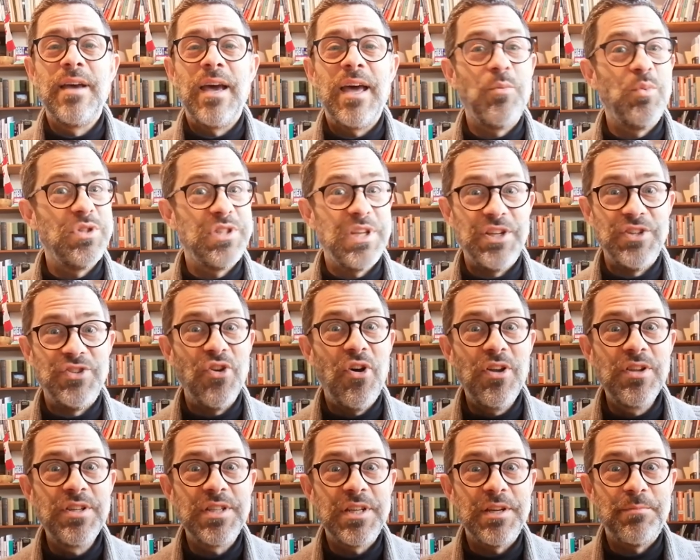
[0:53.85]
and was
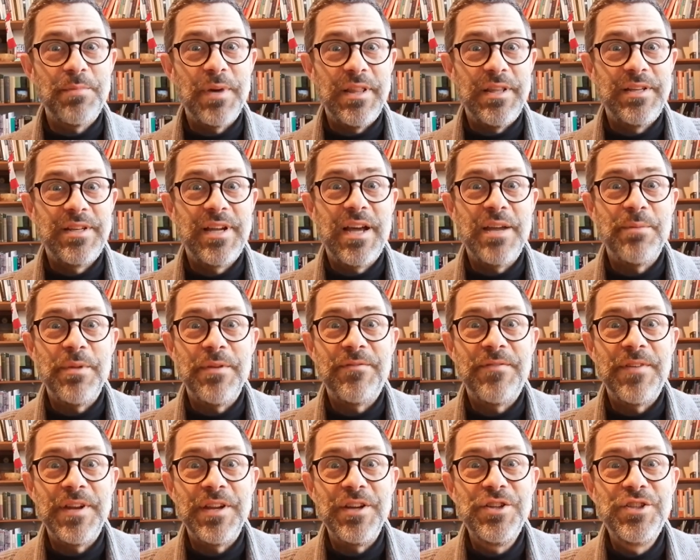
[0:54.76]
exhausted by the time he
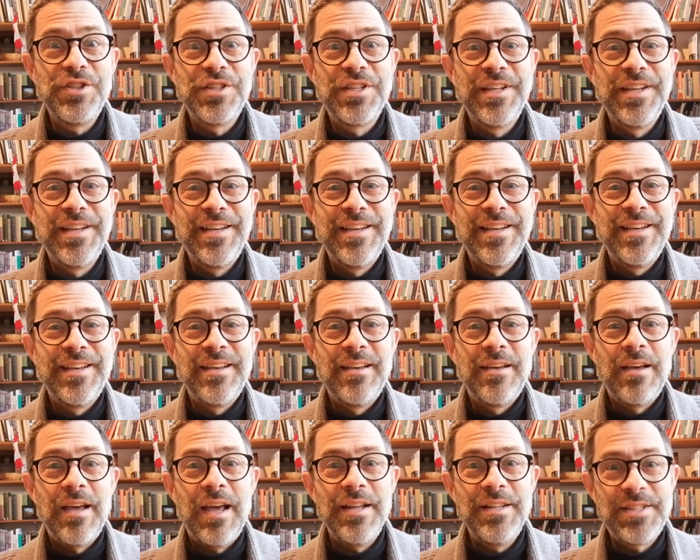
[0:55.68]
finished
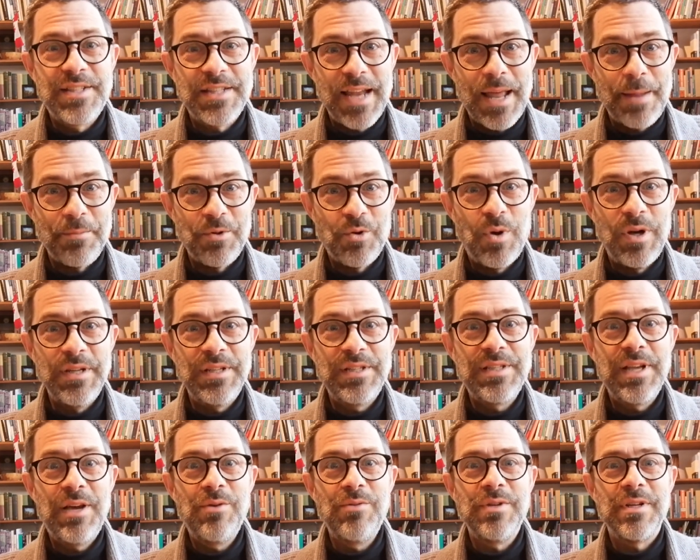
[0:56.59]
and slept quite
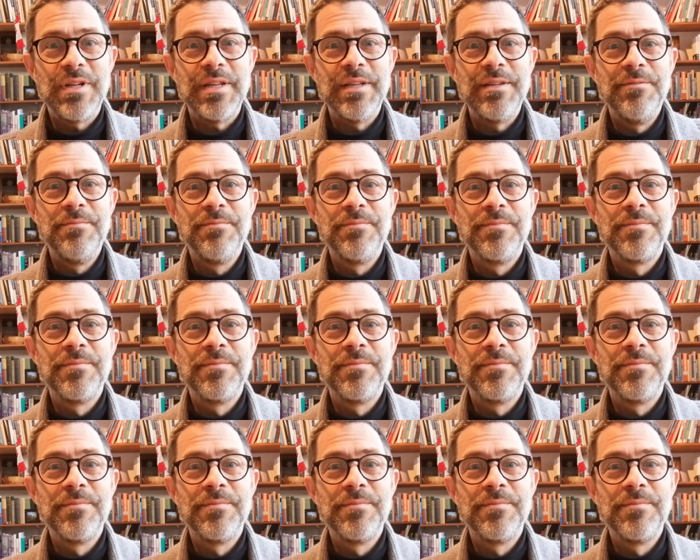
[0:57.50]
soundly.